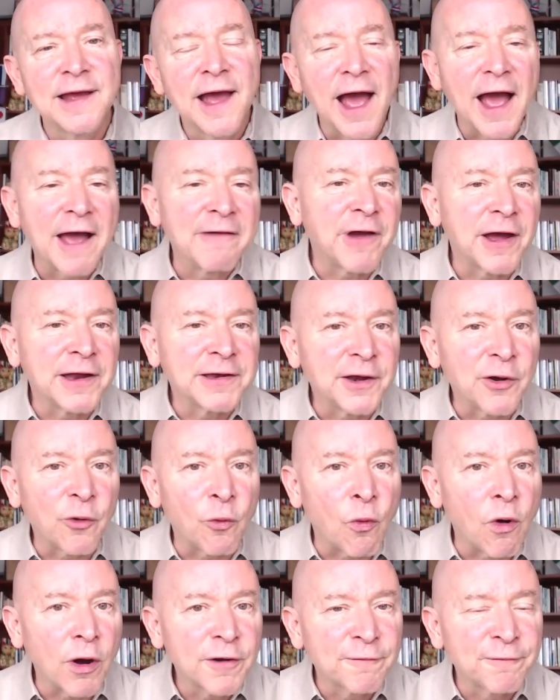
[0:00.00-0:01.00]
I find it a
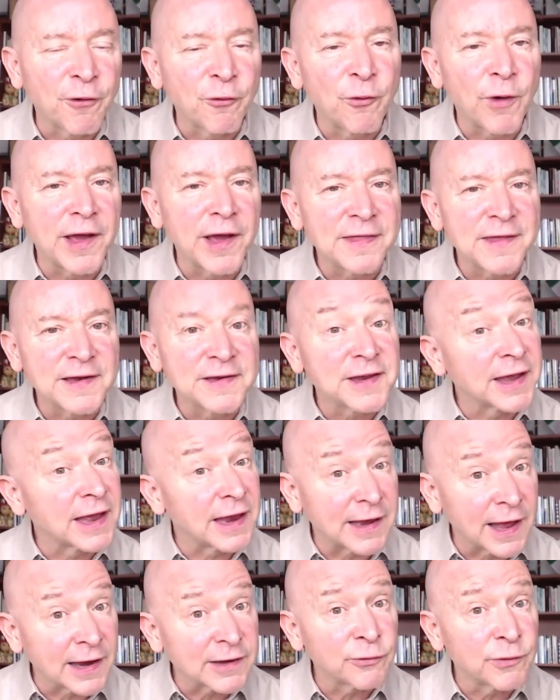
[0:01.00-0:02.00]
wonderful way then to
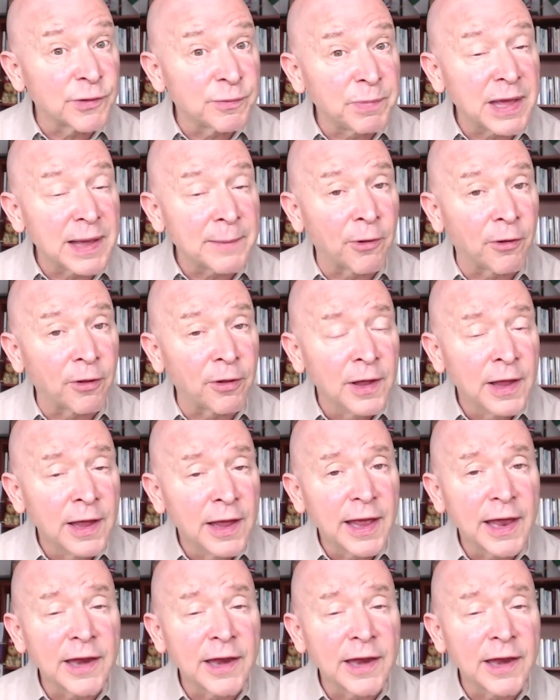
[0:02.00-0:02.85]
connect with people